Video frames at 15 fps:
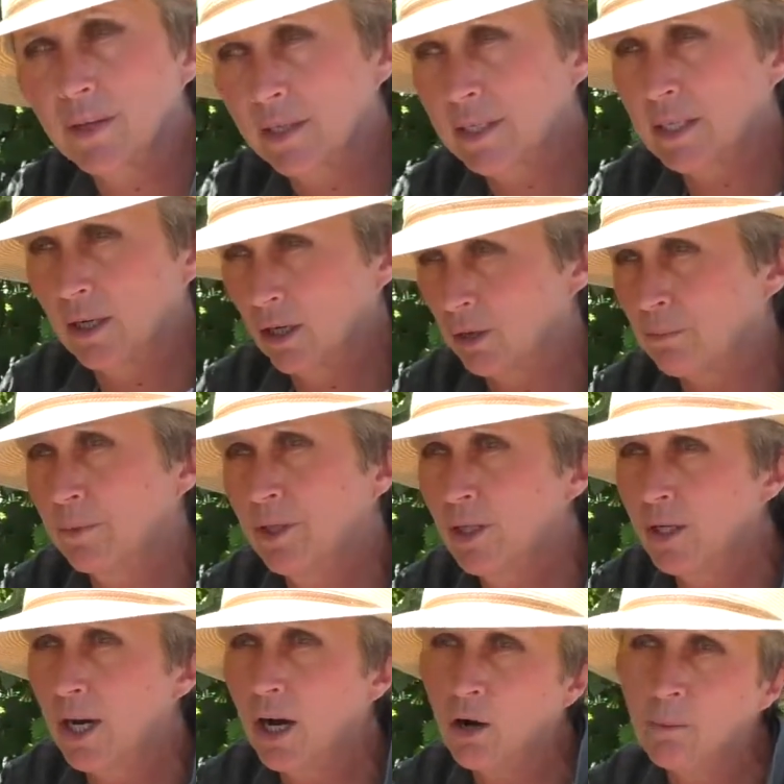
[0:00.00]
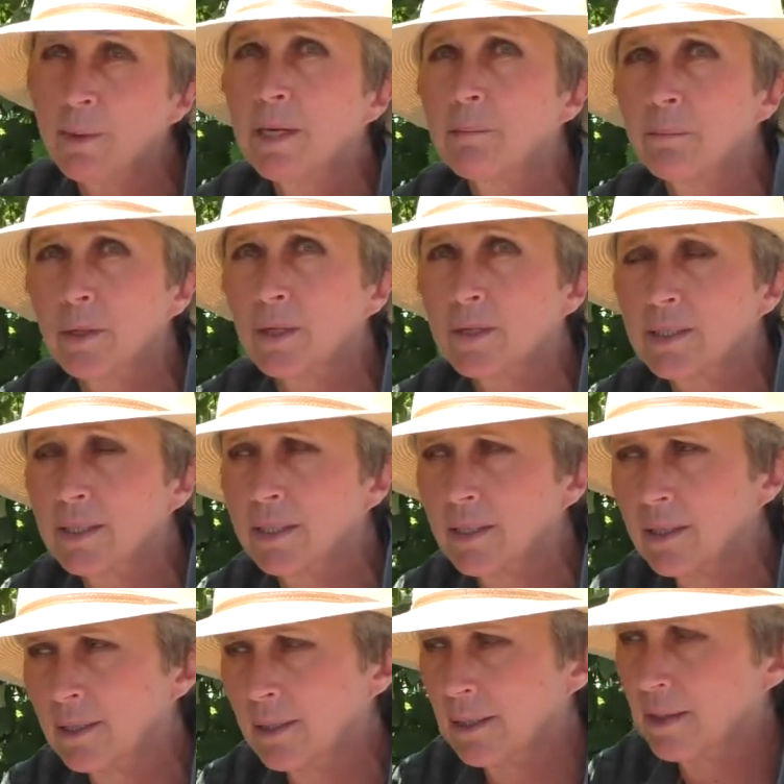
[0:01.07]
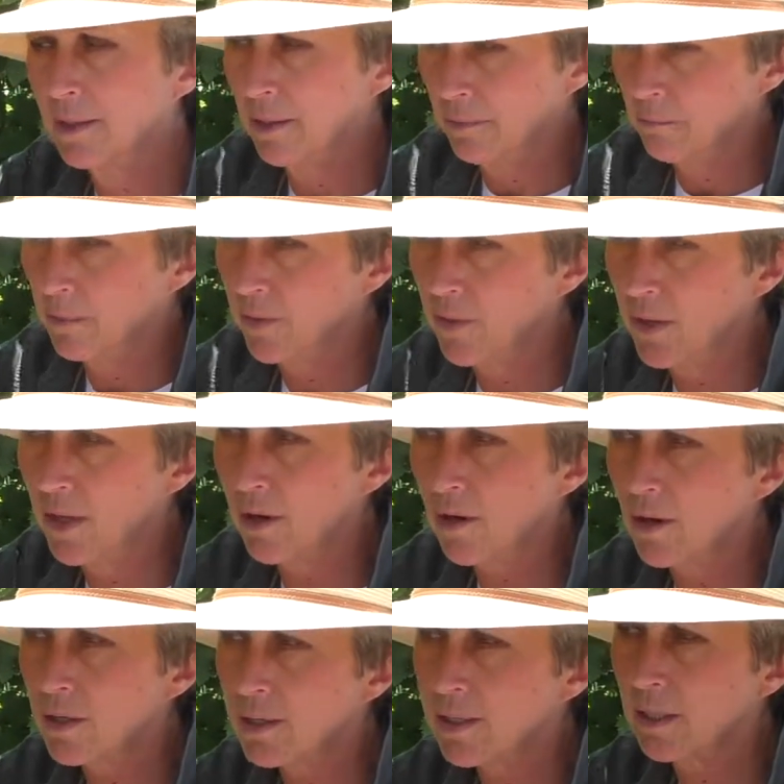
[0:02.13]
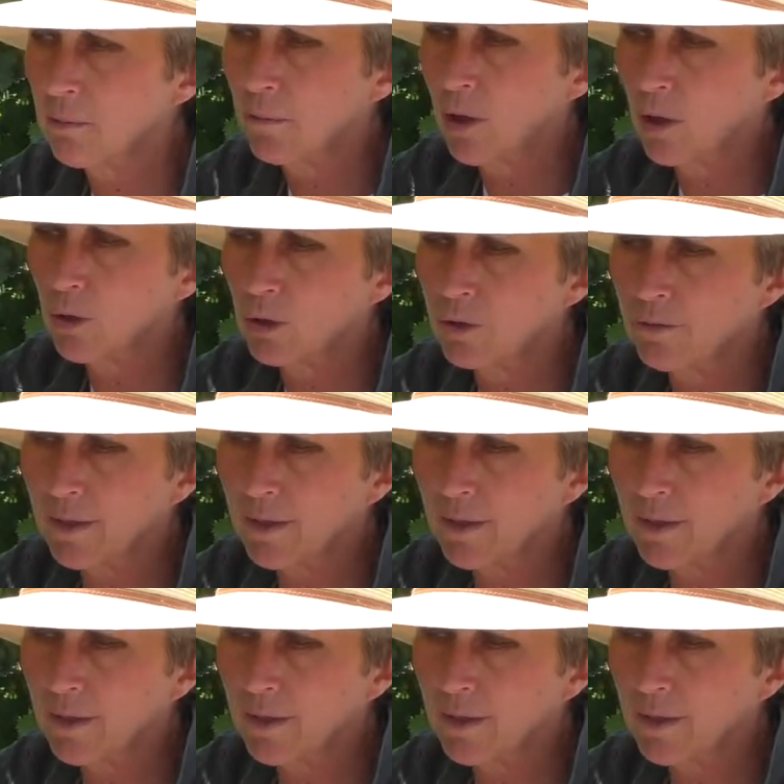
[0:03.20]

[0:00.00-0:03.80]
There's a lot now being planted, but there are some old